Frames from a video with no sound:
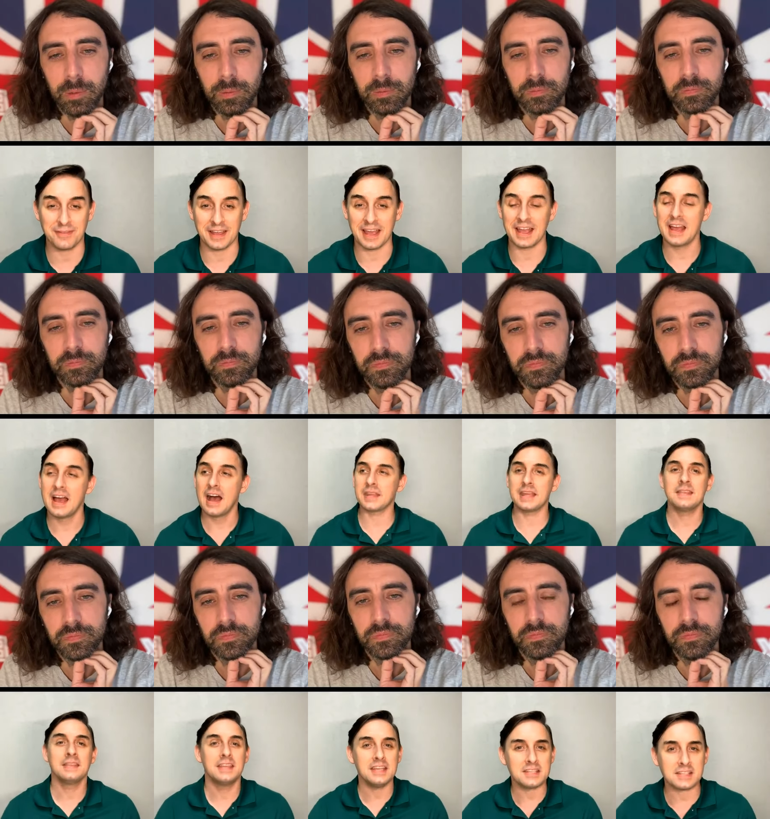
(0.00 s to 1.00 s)
Speaker 1: it in
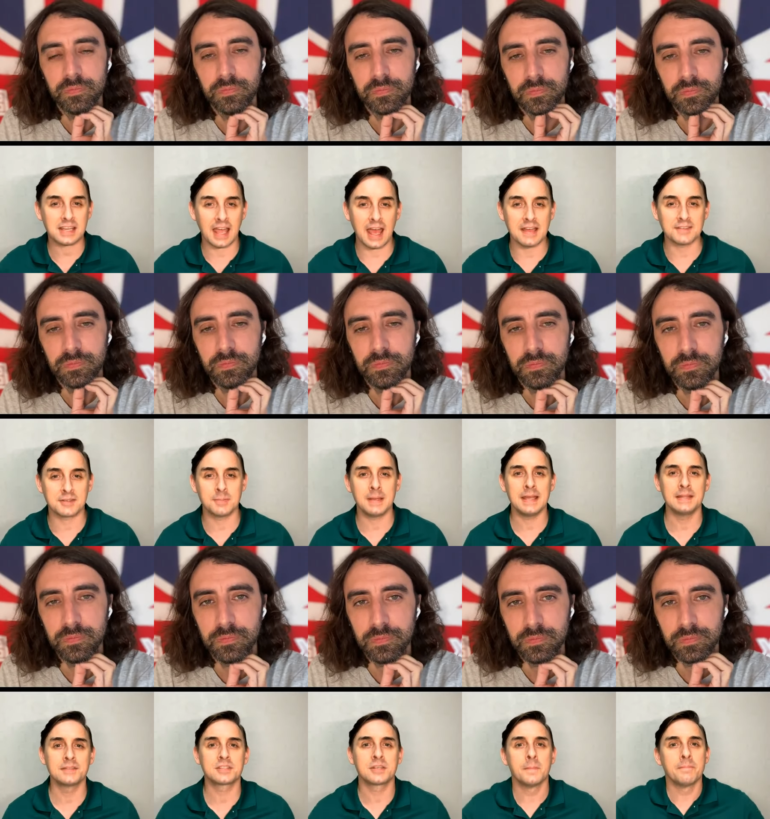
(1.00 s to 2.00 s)
this case
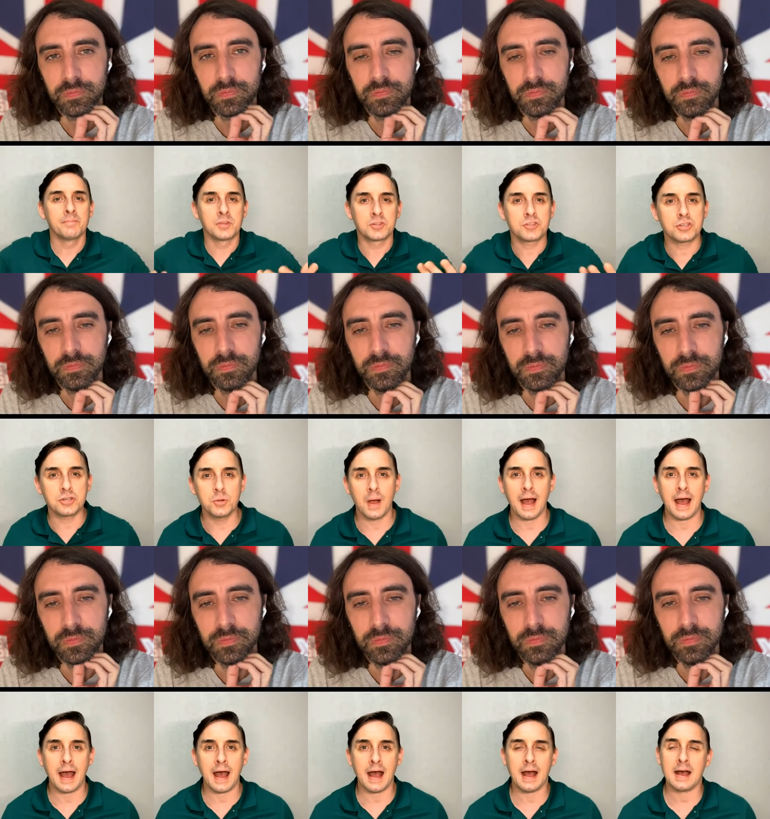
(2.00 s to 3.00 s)
means to
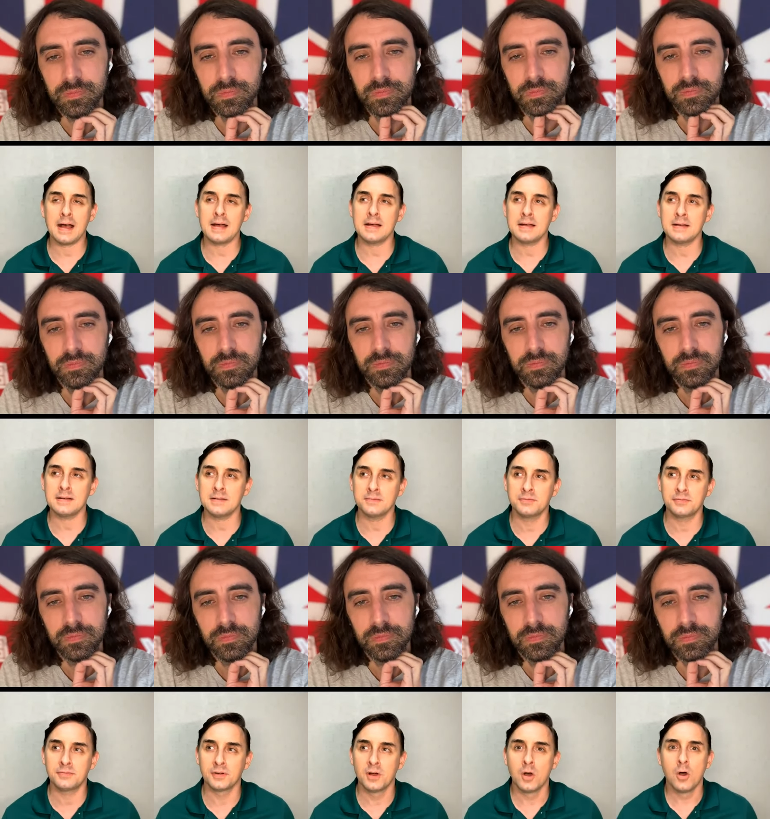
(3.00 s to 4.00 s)
have
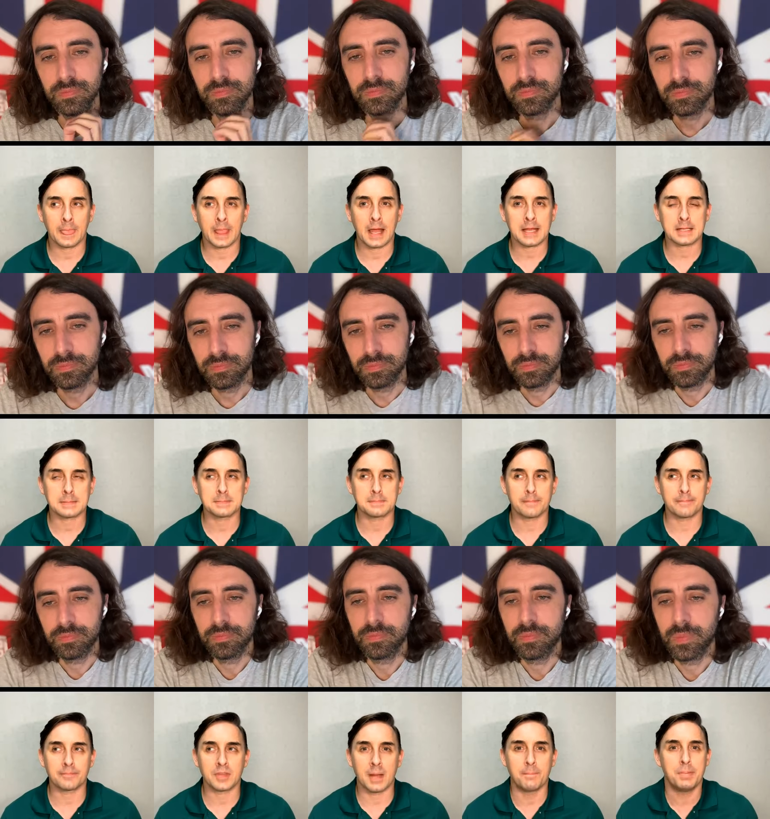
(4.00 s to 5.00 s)
like
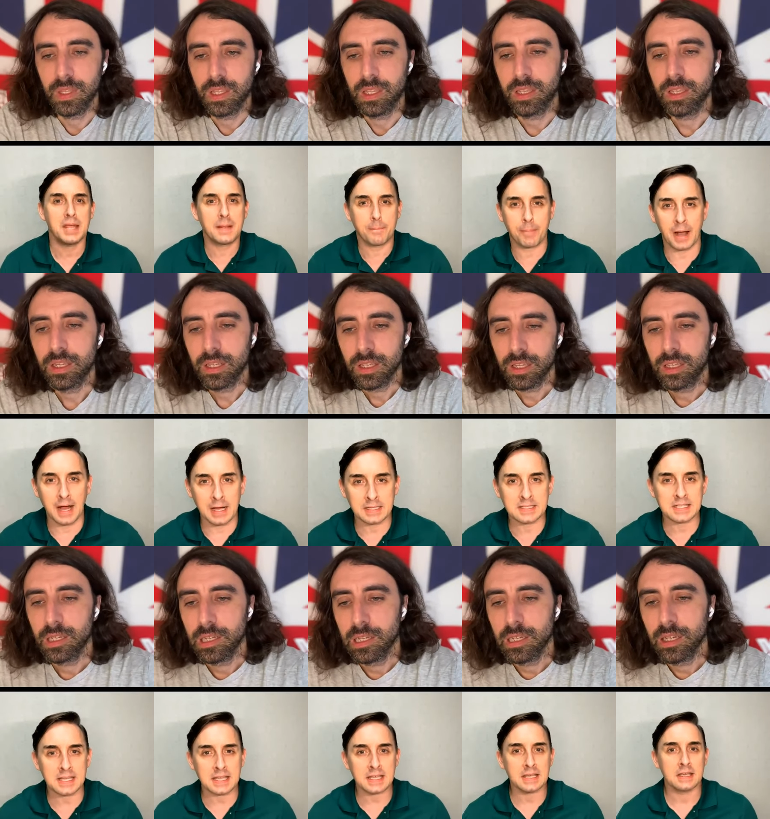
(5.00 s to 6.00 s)
a big
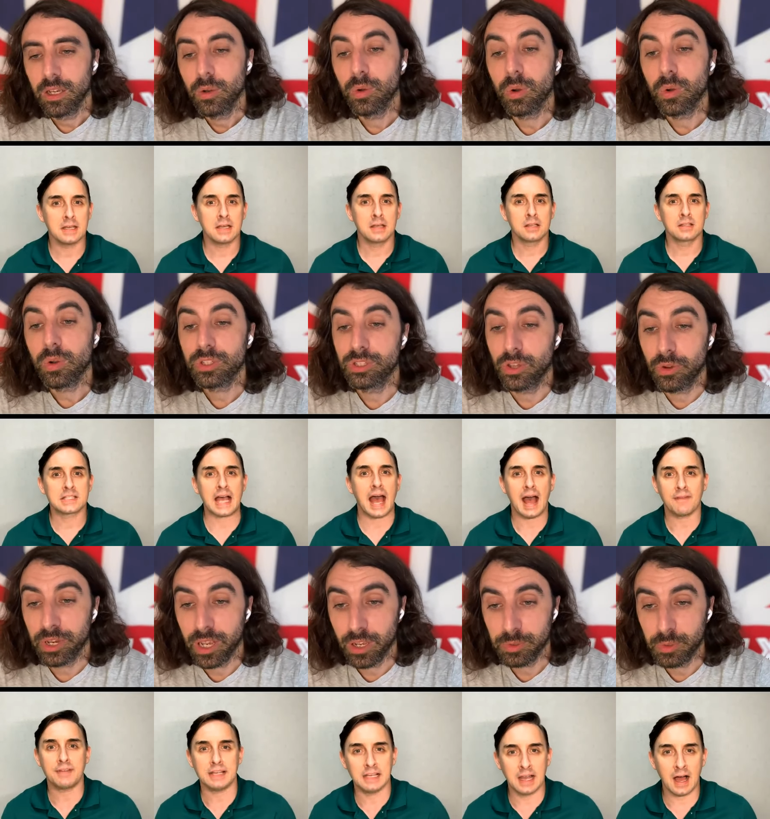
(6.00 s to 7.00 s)
party?
Speaker 2: Well, sorry. To have
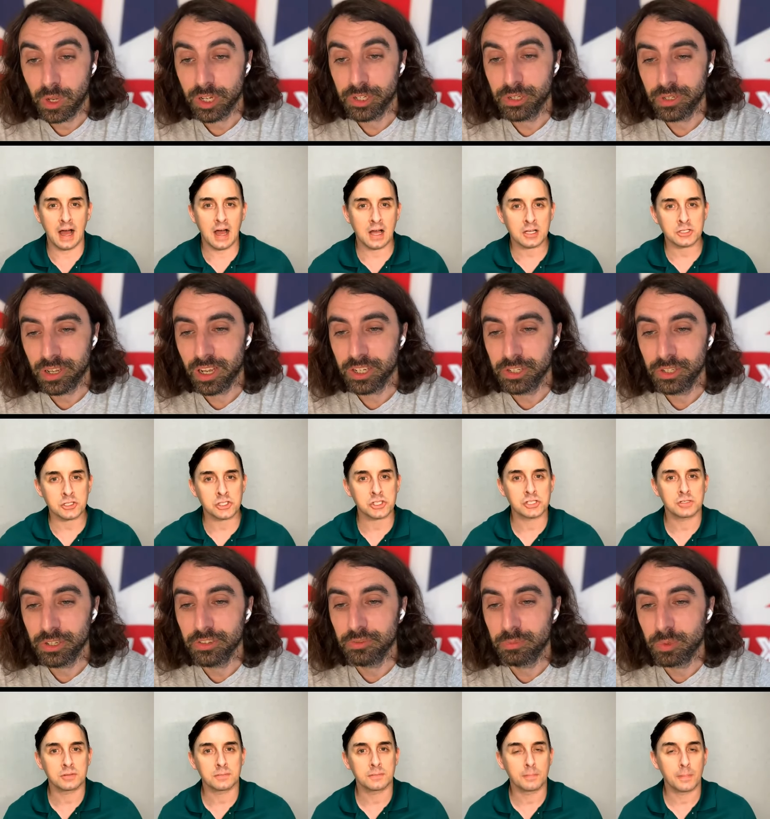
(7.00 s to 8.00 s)
it large? I, I, should, I should
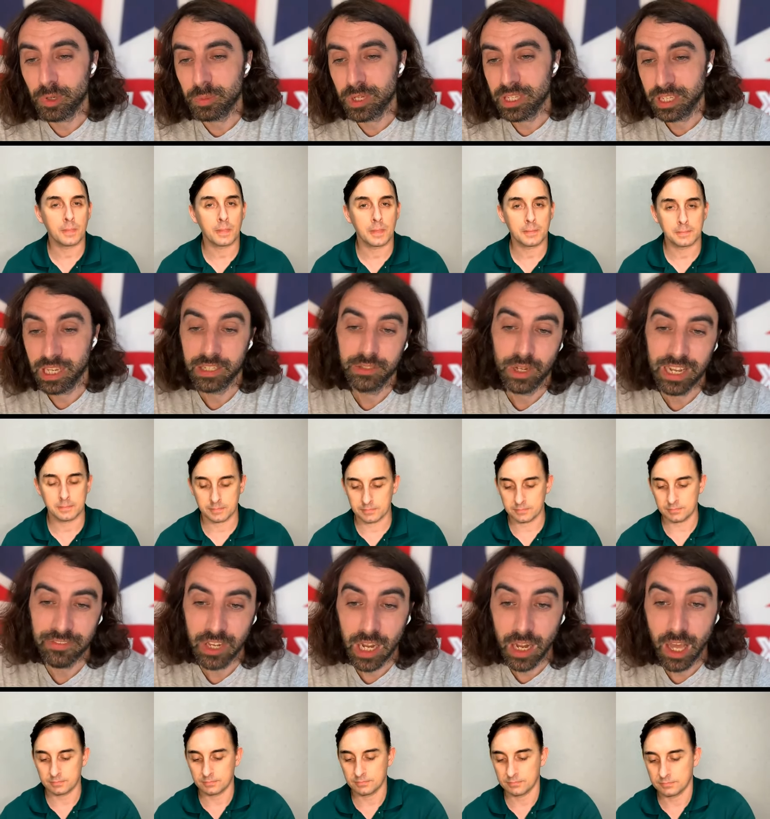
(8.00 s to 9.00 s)
have probably, yeah, to have
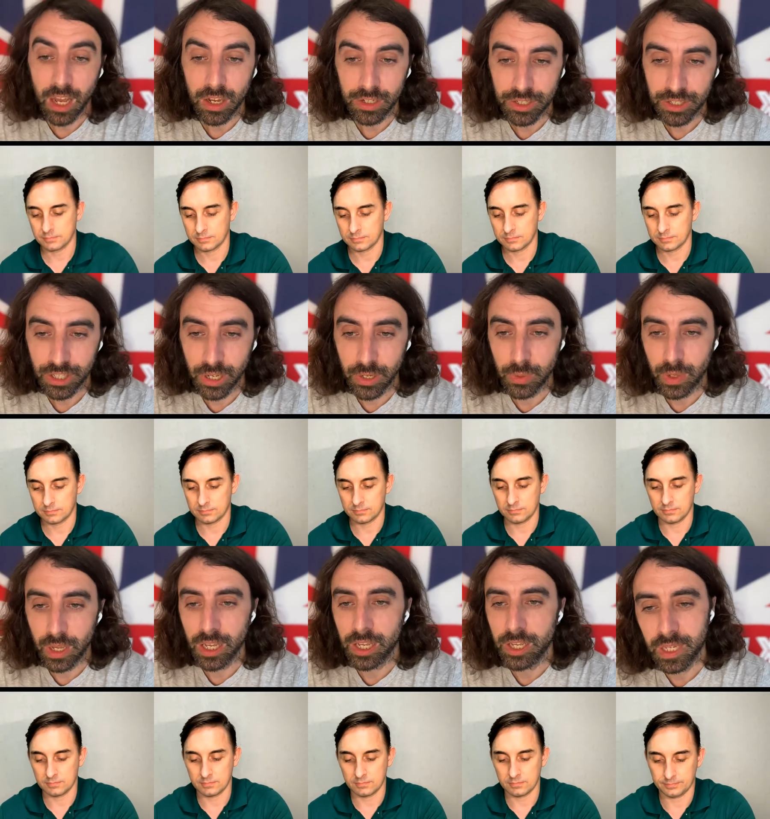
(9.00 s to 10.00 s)
it large. So
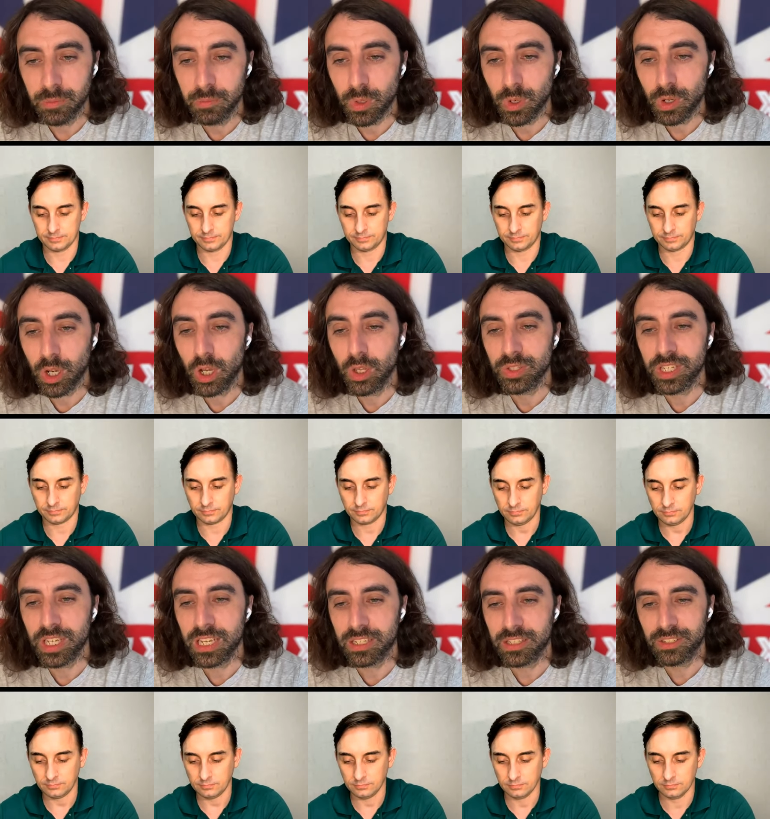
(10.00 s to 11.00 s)
uh, in more
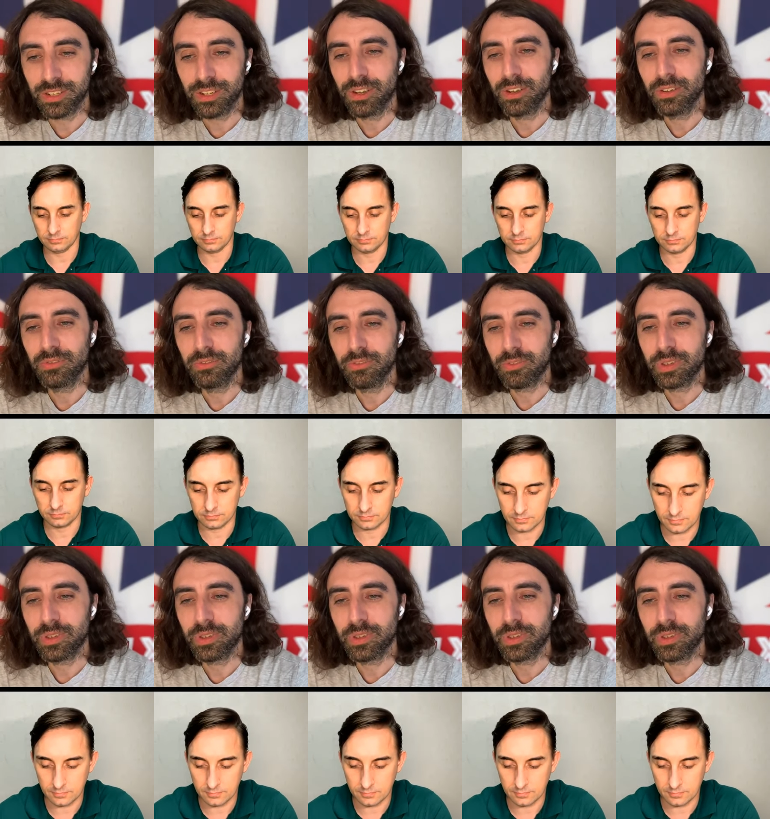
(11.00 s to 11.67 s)
context of